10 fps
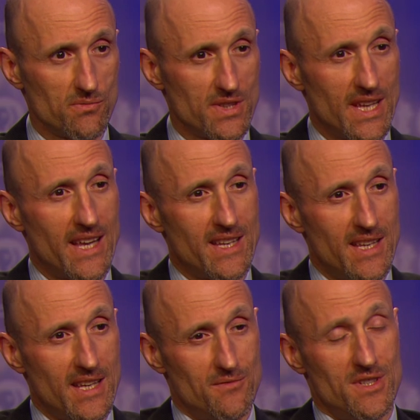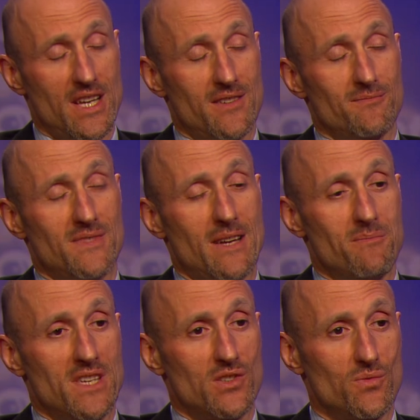And what that and what that
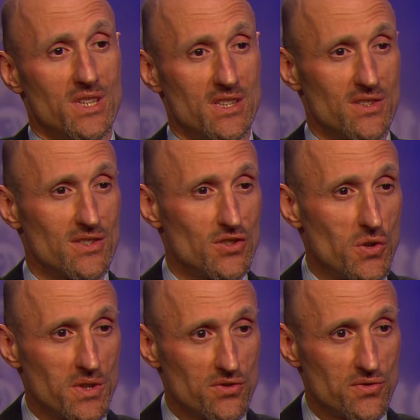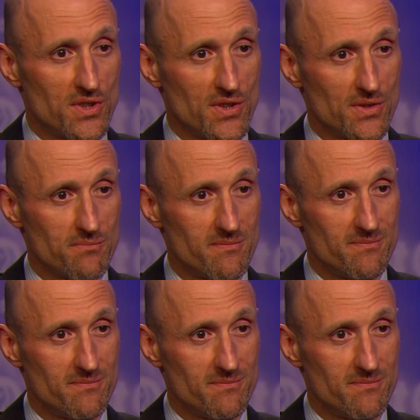means when it going through your